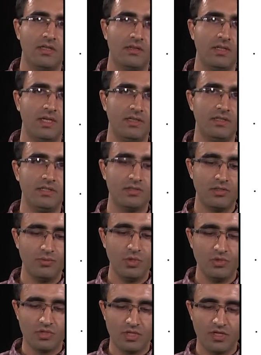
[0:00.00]
the
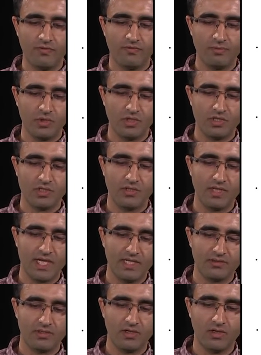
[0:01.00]
distribution of potential
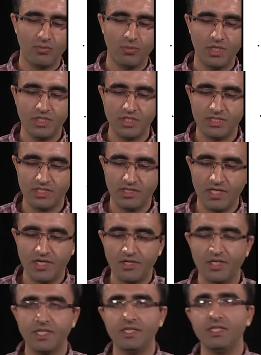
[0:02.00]
outcome by just
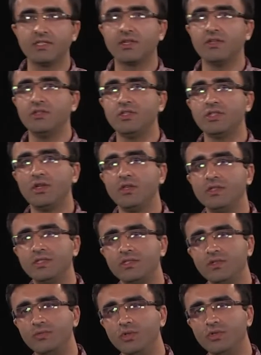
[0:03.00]
learning these conditional
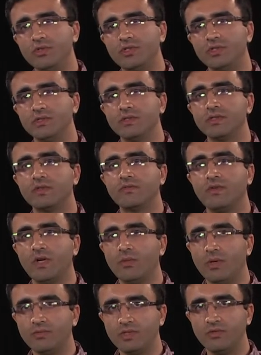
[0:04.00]
distributions
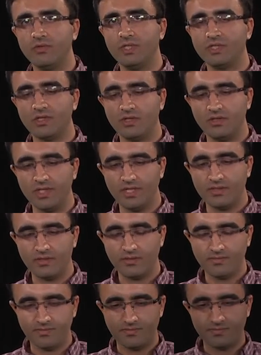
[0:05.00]
from observational data.